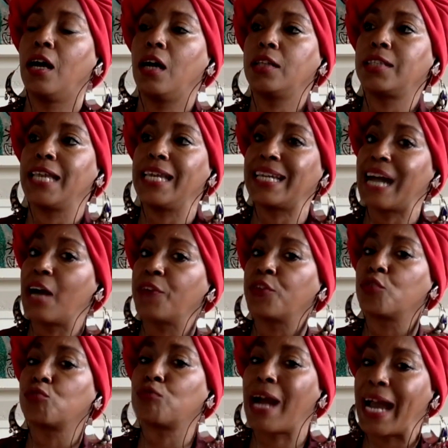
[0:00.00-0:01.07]
take out
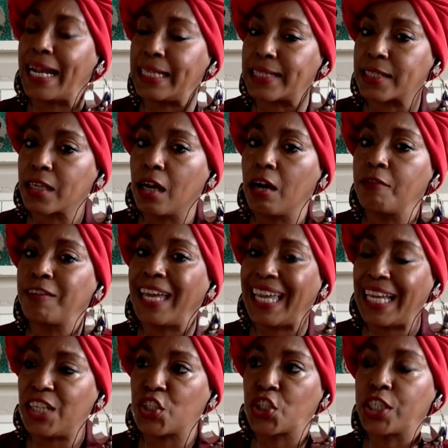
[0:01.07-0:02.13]
the rights of
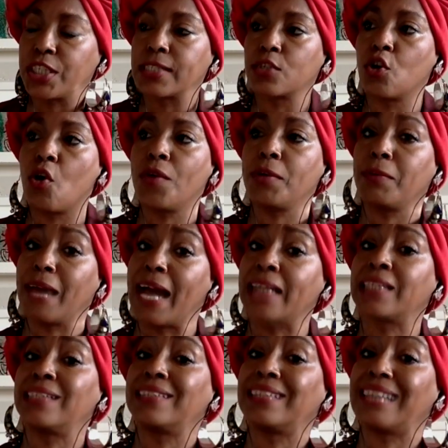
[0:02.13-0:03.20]
Haitians going back
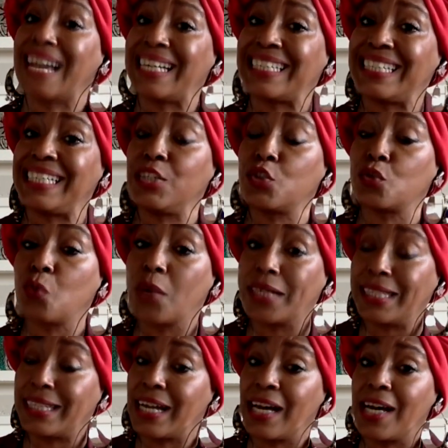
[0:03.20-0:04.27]
to
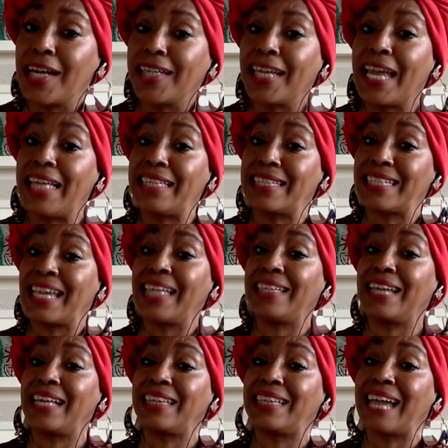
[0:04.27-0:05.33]
1929 and say
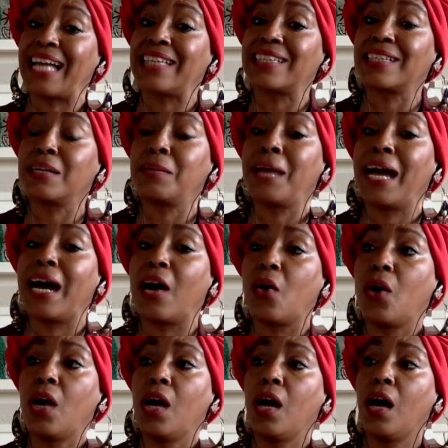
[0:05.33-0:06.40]
that that's
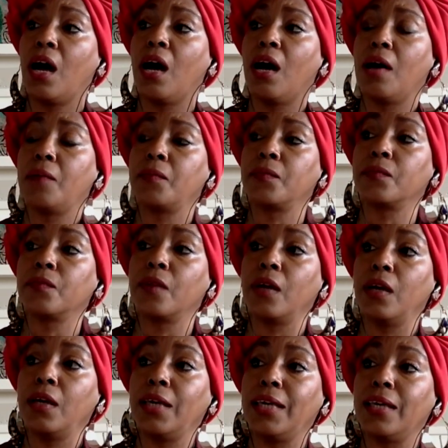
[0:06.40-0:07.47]
somehow an
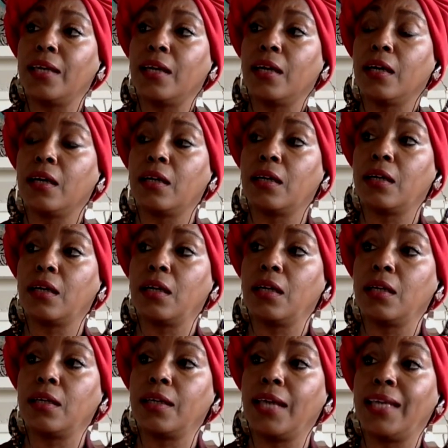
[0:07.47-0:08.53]

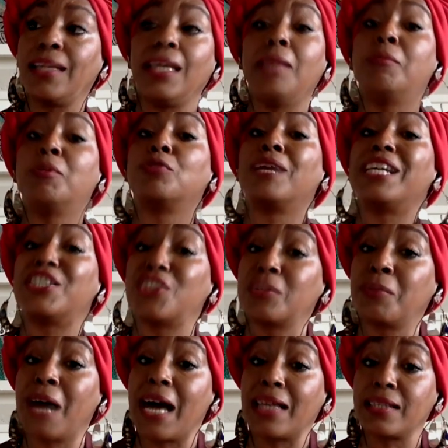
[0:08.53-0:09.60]
immigration
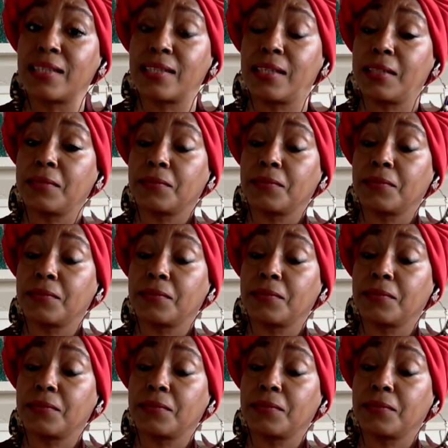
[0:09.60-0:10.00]
policy.